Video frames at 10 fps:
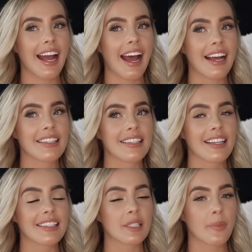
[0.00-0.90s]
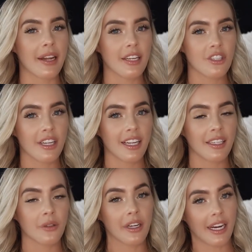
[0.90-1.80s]
has spinach in
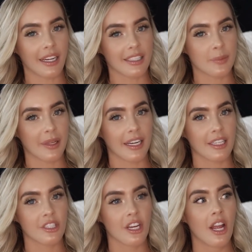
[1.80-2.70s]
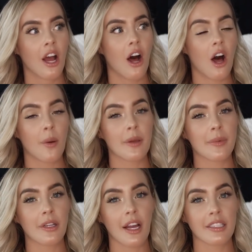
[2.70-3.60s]
it, organic spinach,
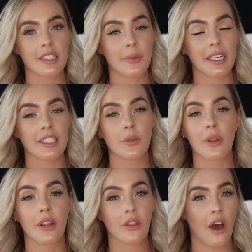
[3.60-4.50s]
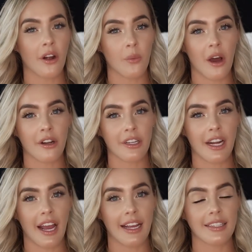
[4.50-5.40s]
almond milk unsweetened with a lot of water
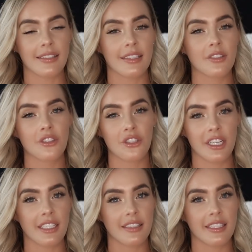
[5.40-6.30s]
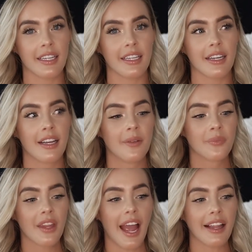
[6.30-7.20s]
and ice, chia seed.
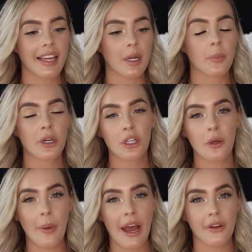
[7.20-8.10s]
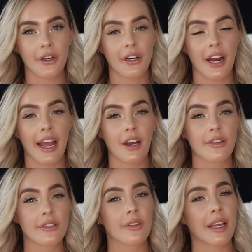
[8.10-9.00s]
I like pearl powder. I
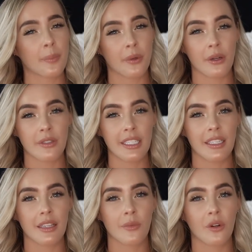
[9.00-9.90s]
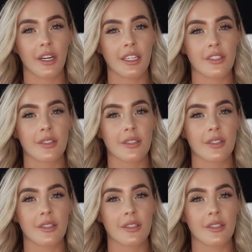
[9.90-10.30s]
also like protein in the morning